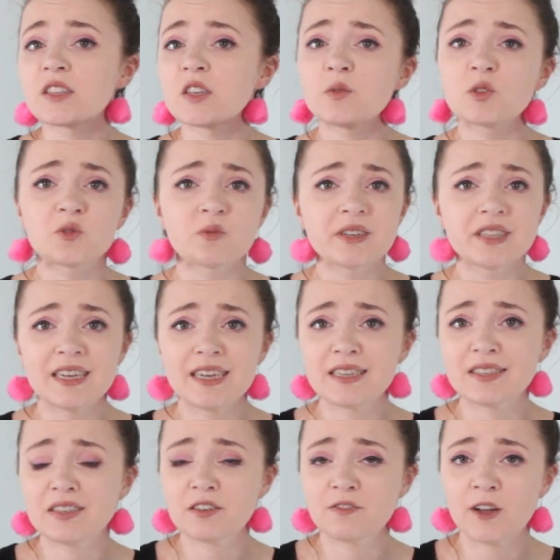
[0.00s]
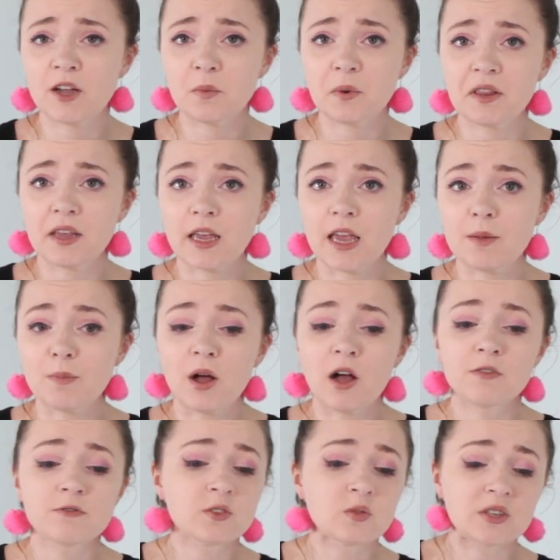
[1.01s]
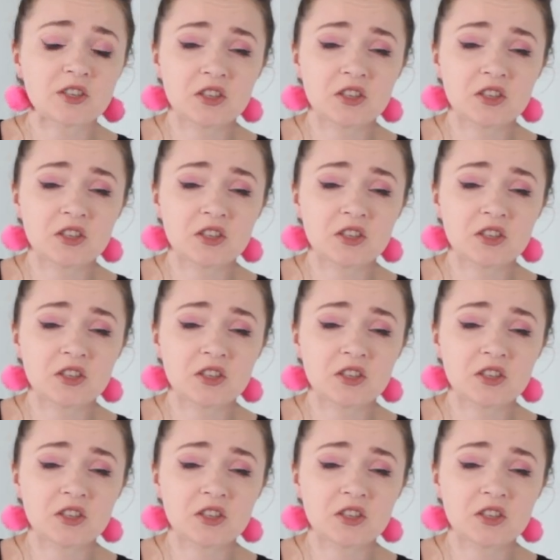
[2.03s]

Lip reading: It was really easy to find where they came off, so I